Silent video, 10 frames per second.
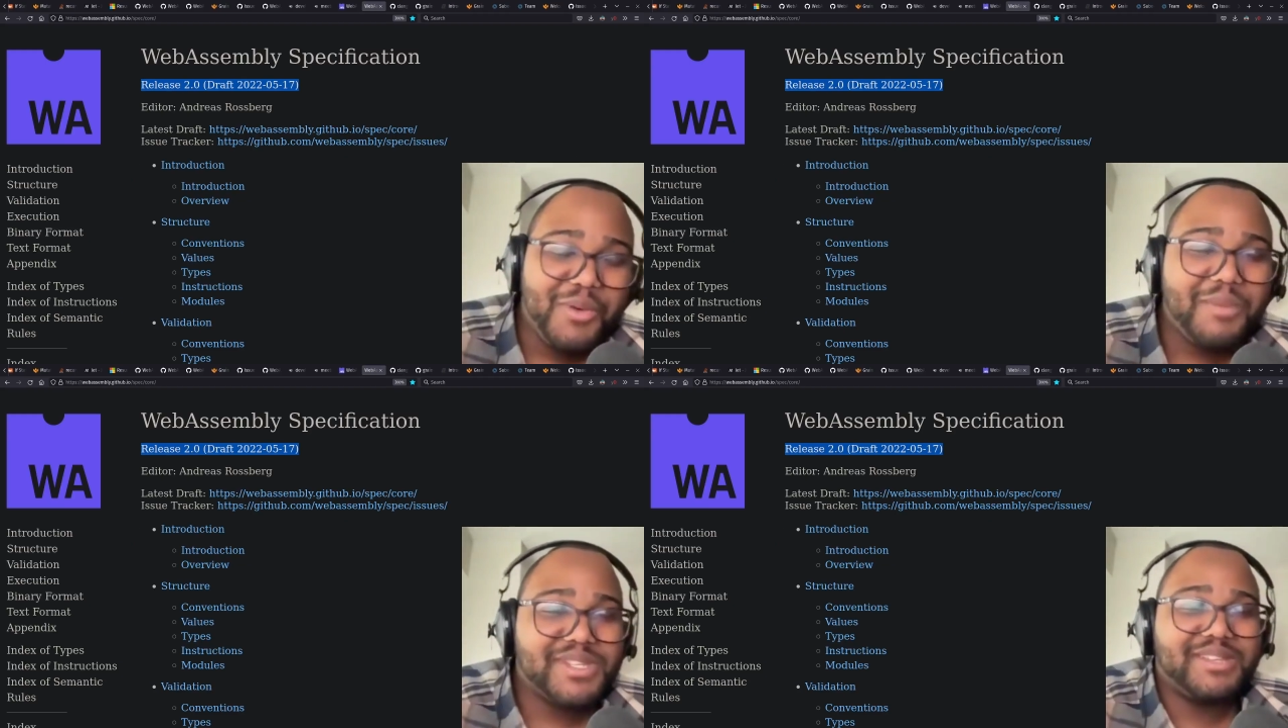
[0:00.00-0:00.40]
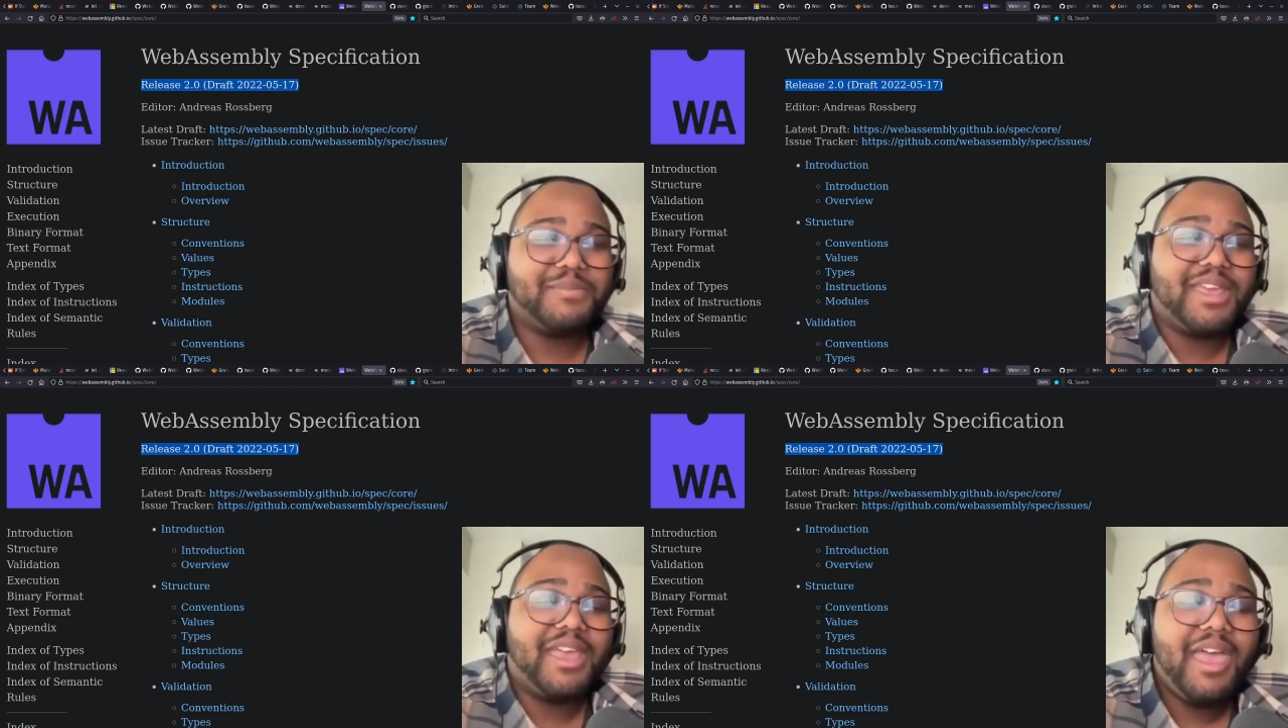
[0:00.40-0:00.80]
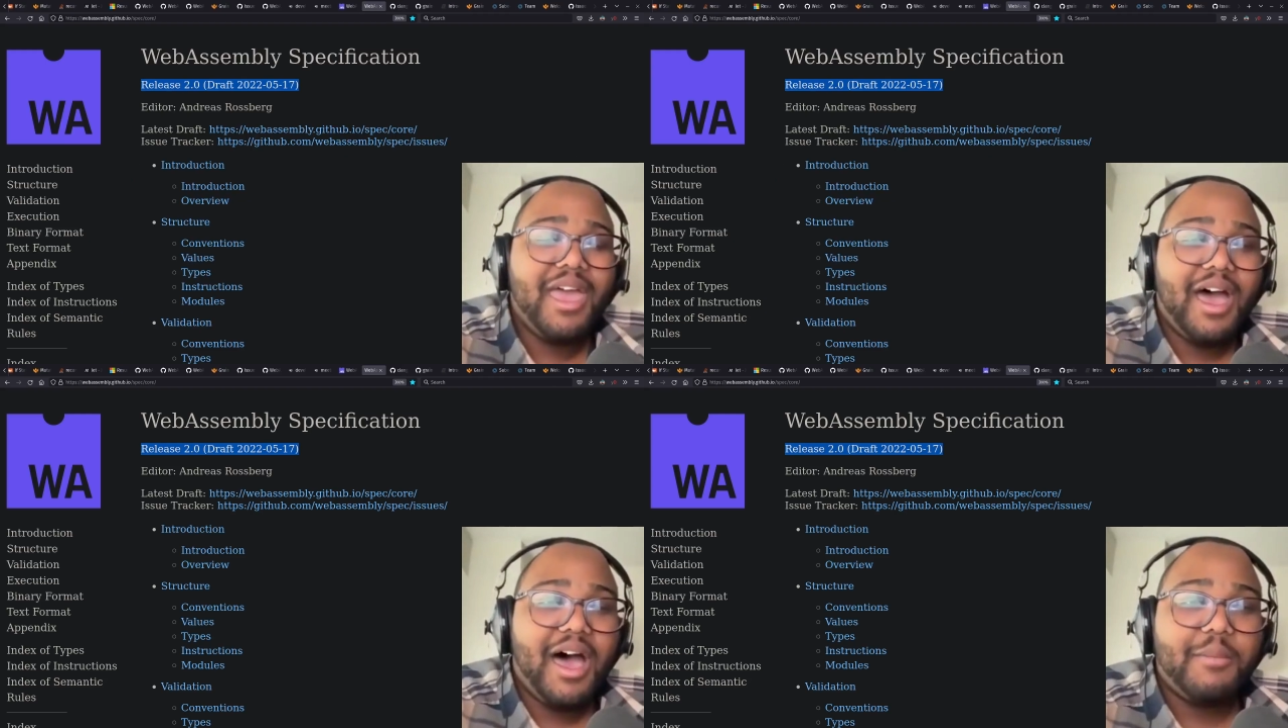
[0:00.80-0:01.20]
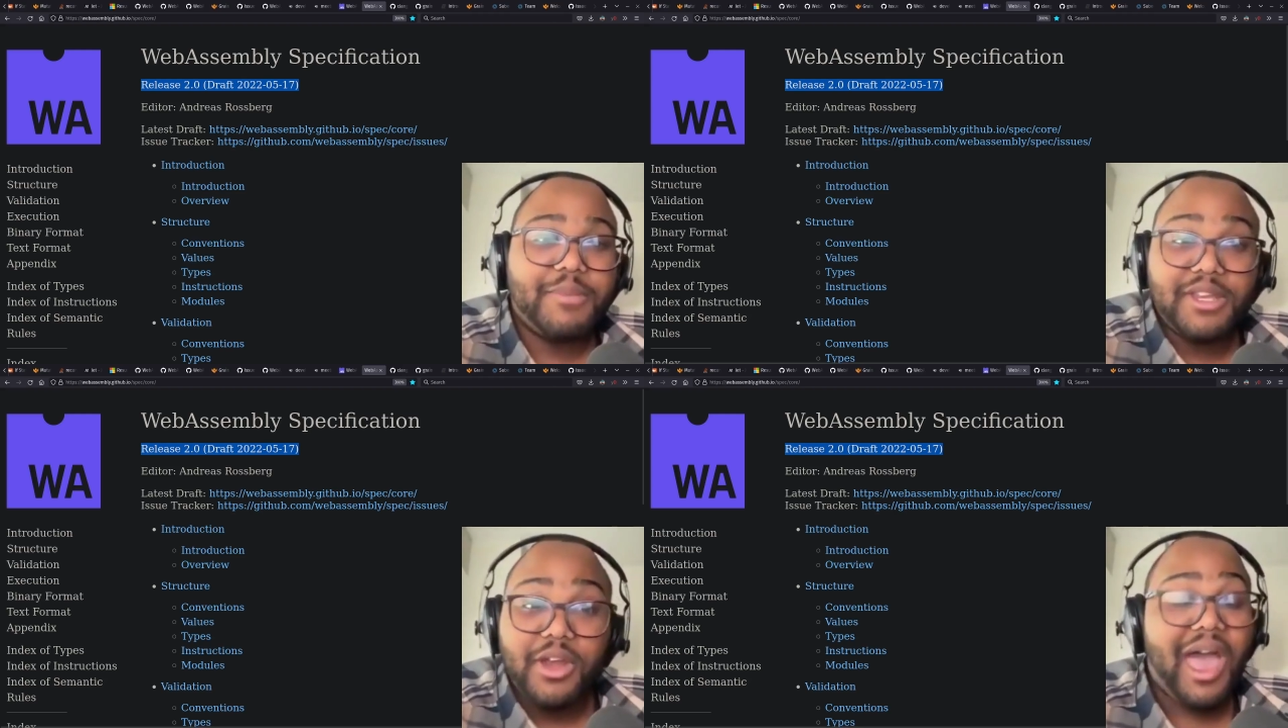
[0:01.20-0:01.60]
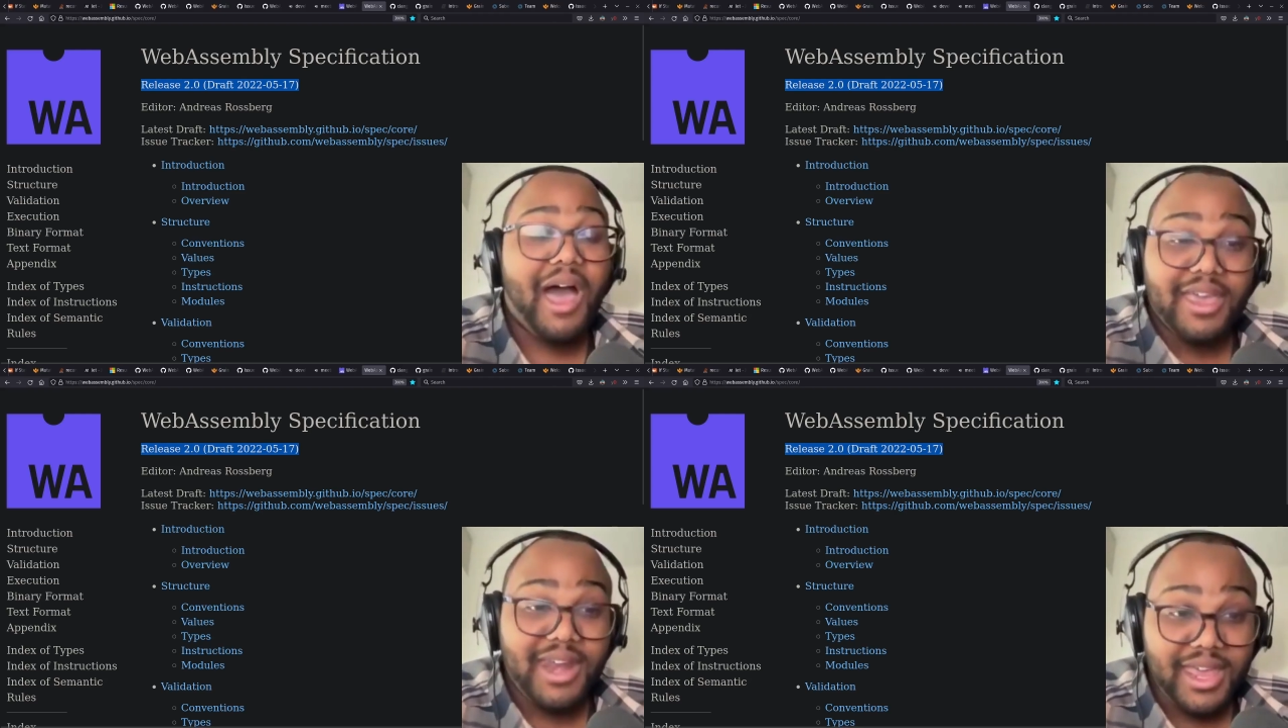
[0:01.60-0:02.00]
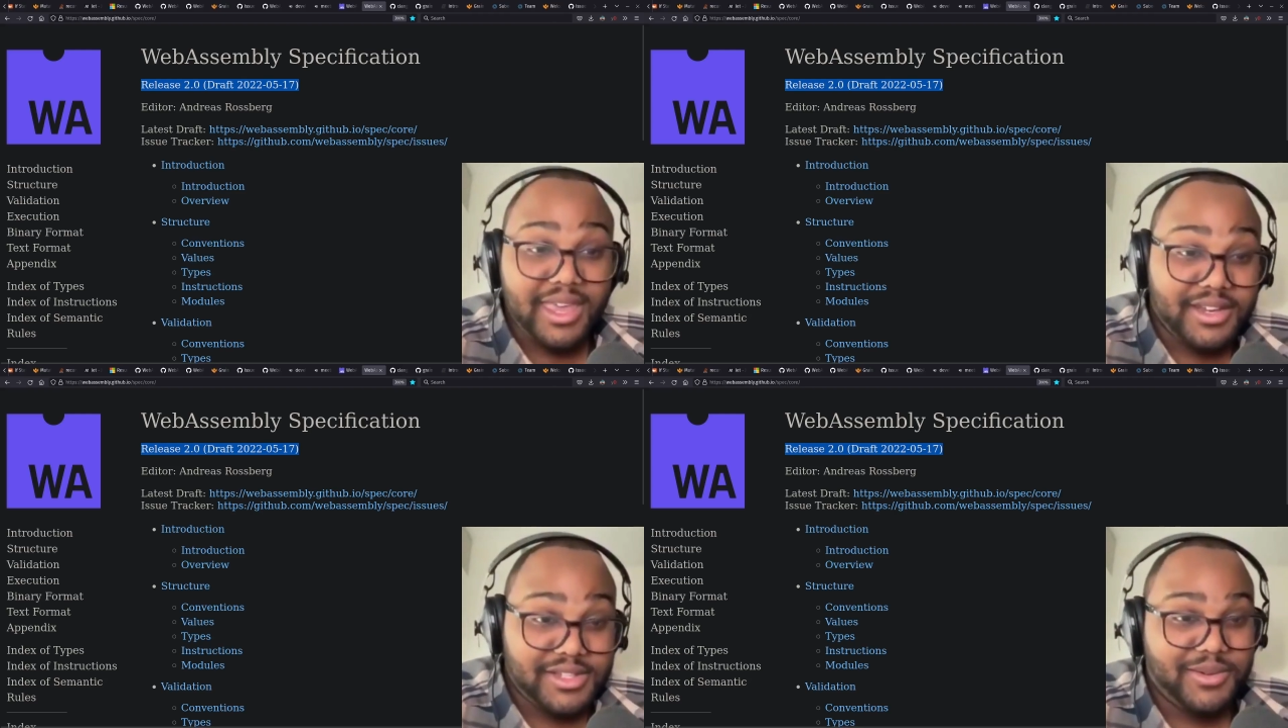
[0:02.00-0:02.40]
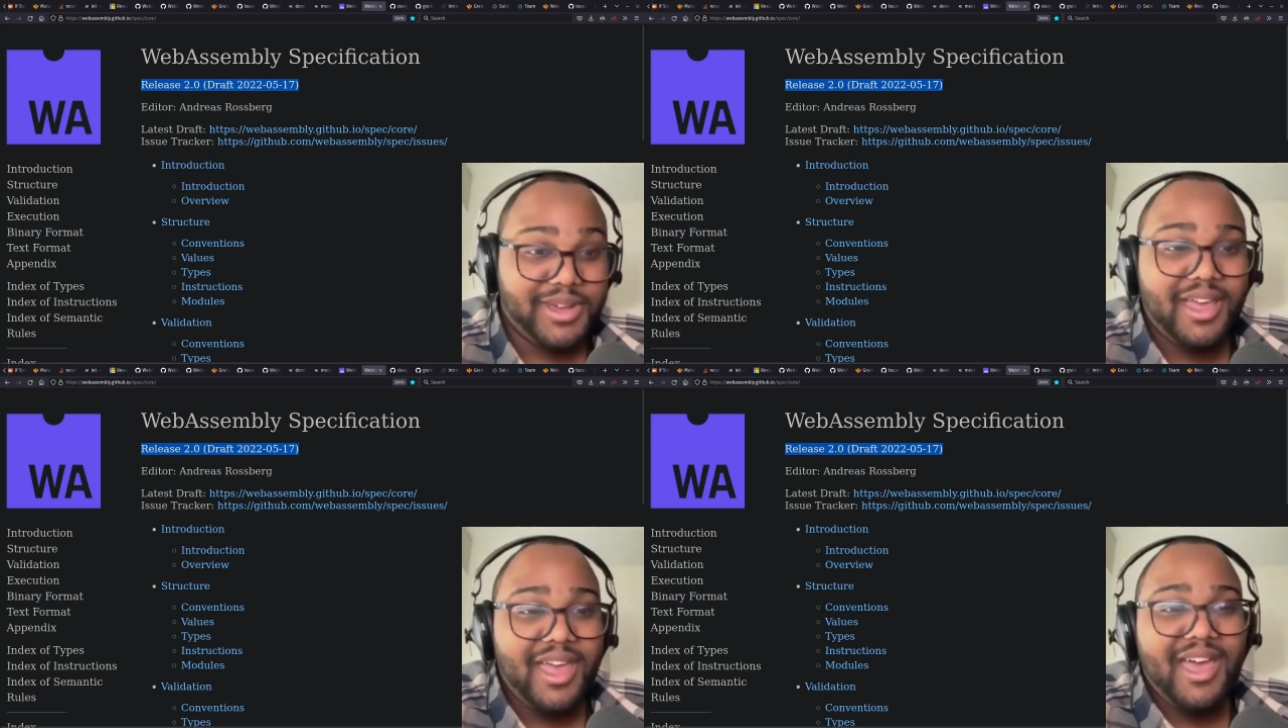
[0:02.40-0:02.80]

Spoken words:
WebAssembly. But how can I get into it?